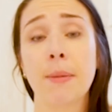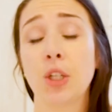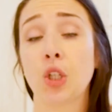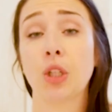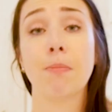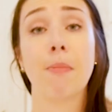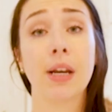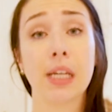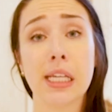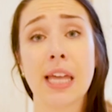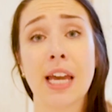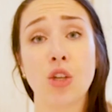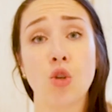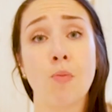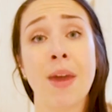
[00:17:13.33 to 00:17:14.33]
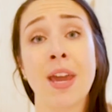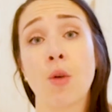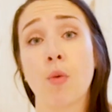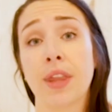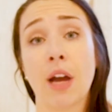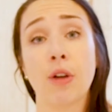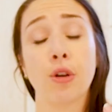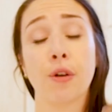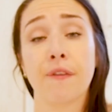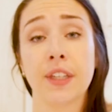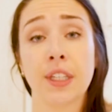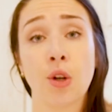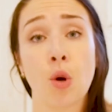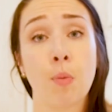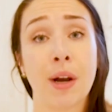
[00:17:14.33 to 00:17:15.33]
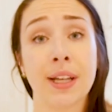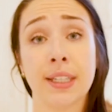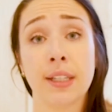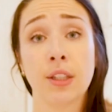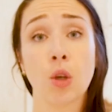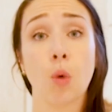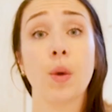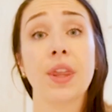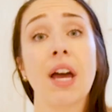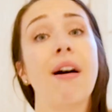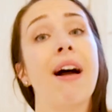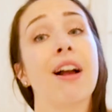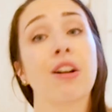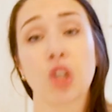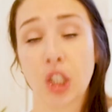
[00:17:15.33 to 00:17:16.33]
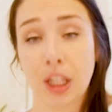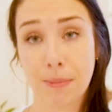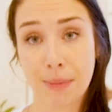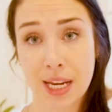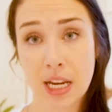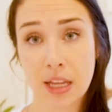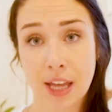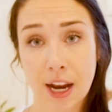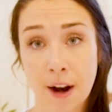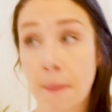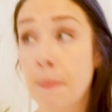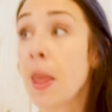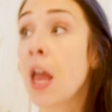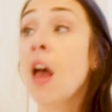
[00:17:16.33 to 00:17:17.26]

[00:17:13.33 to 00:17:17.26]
is just money that you make without your physical presence, so without actually being there.